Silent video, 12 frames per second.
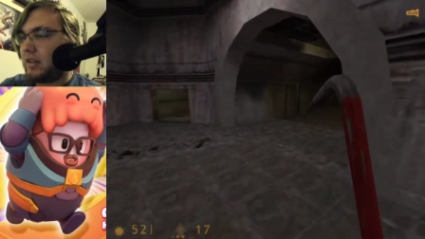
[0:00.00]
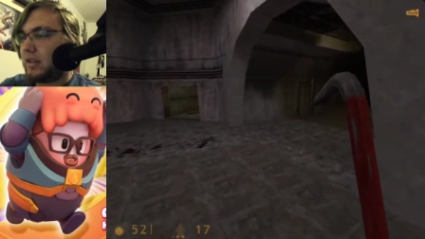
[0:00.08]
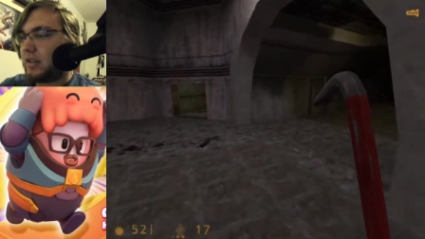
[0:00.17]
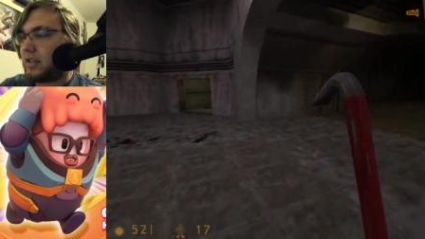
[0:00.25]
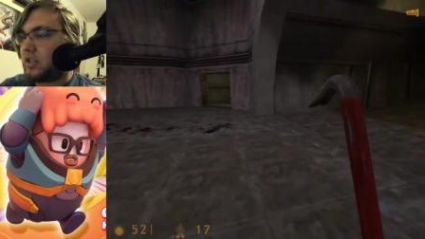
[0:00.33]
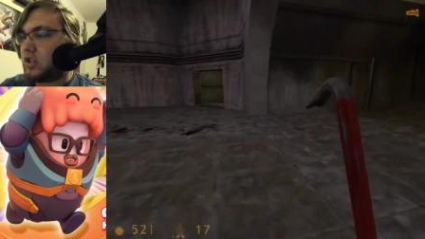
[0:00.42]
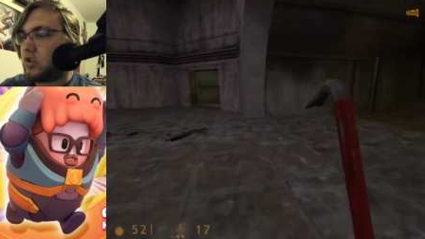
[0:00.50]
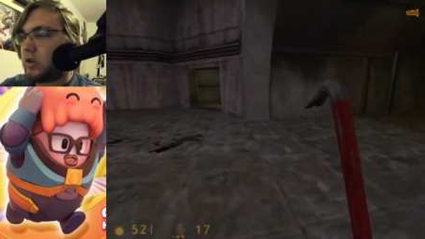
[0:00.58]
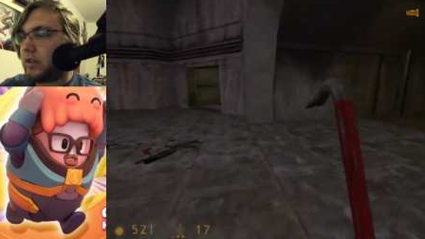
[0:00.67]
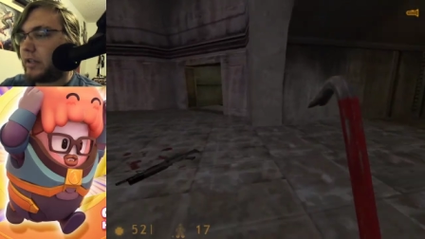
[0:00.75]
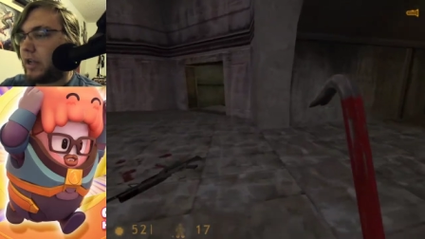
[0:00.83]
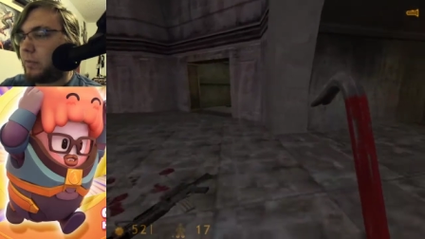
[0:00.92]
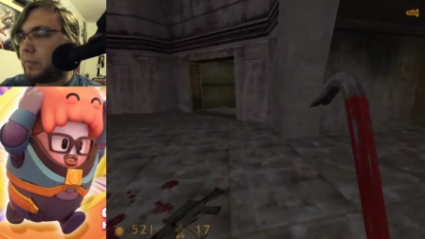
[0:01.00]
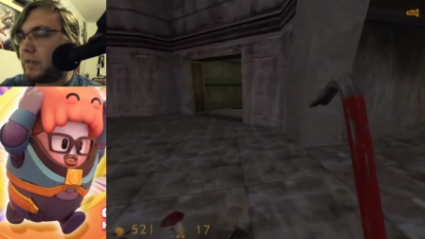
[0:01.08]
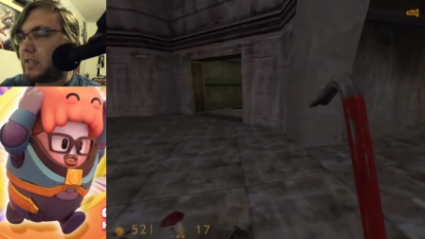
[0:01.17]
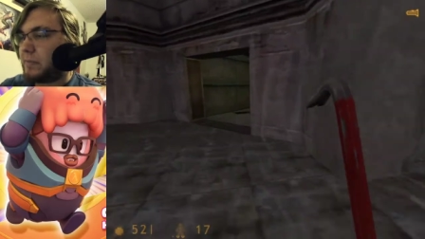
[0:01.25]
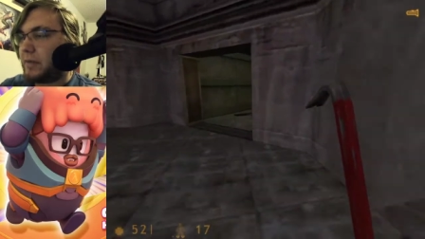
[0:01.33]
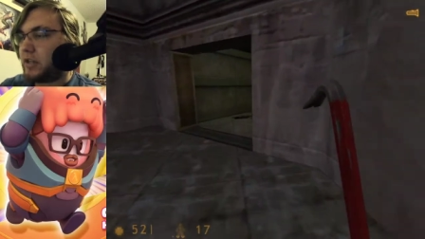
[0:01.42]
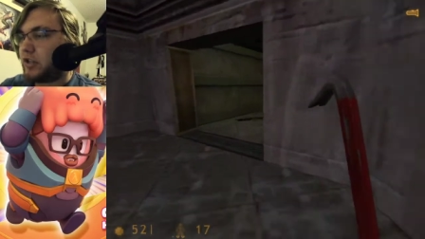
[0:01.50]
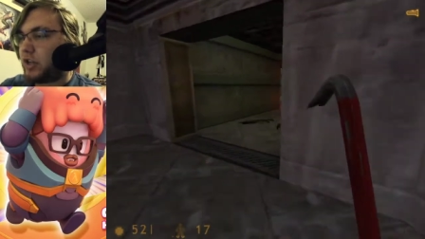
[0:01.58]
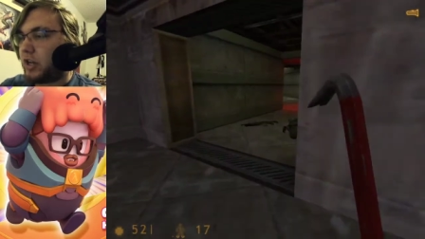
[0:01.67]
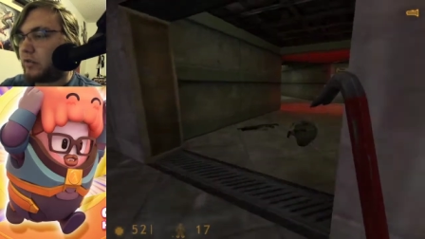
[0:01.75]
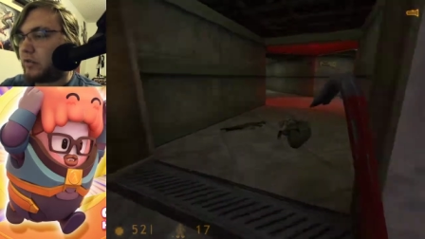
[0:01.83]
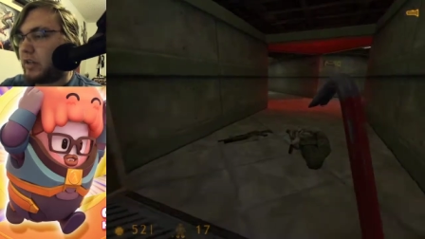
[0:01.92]
Could struggle LPs be a
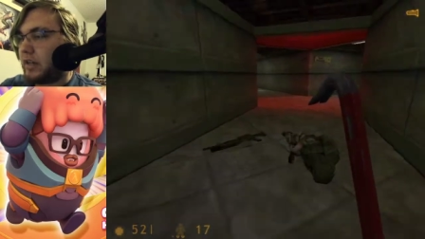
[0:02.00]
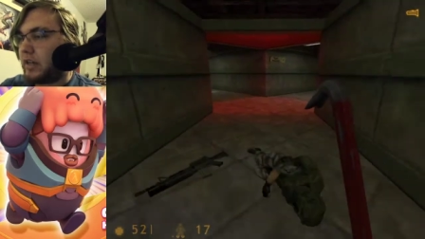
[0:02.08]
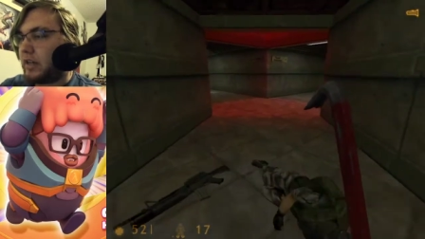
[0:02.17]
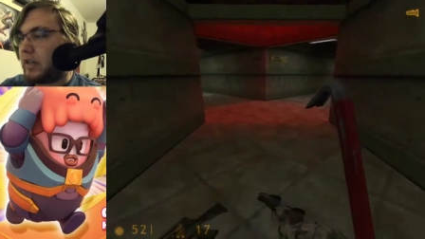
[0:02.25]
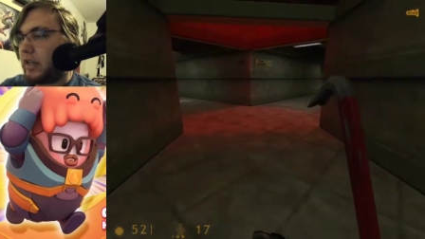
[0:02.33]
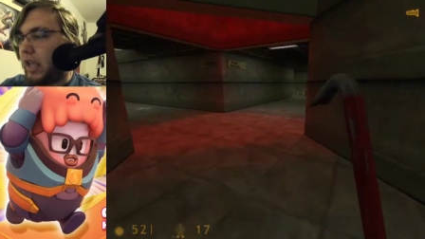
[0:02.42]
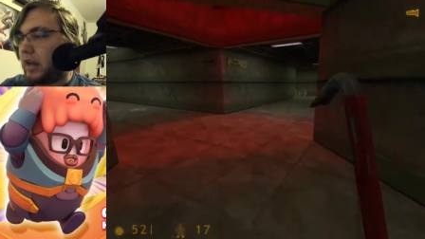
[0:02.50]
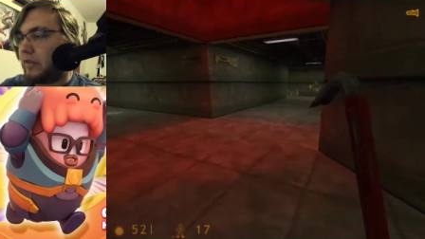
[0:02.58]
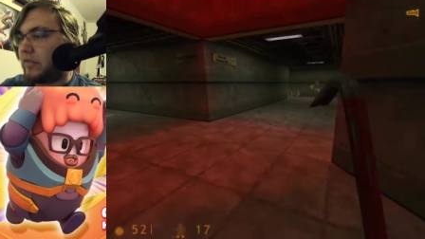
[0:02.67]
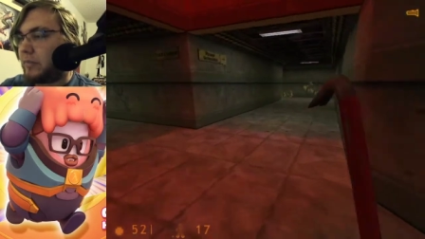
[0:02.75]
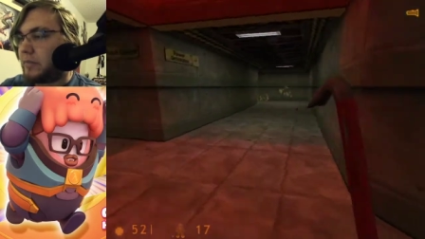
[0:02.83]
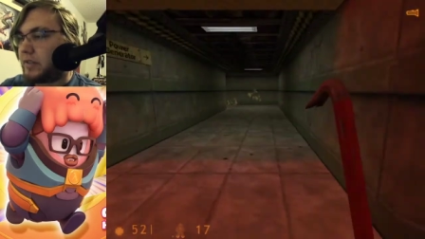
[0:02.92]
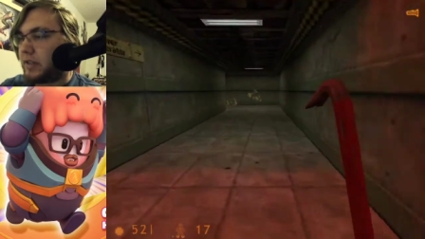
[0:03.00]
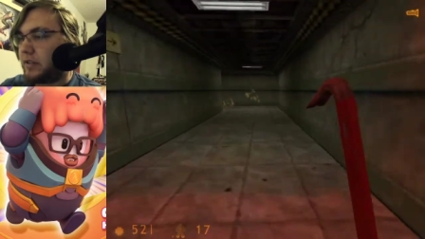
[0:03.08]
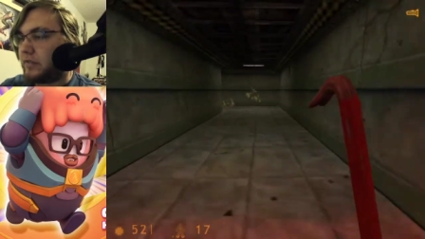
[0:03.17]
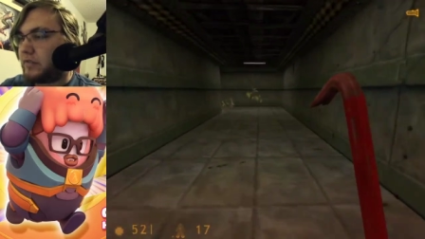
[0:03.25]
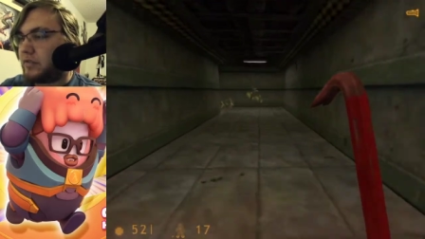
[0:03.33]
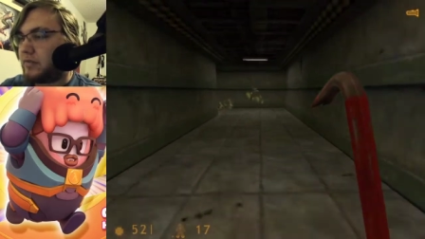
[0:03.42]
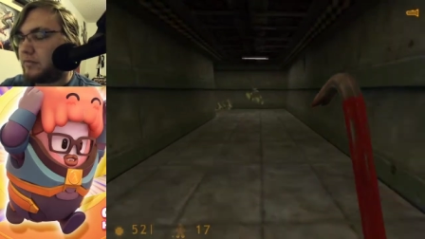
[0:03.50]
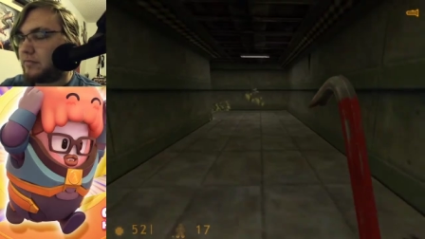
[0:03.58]
genre in and of themselves?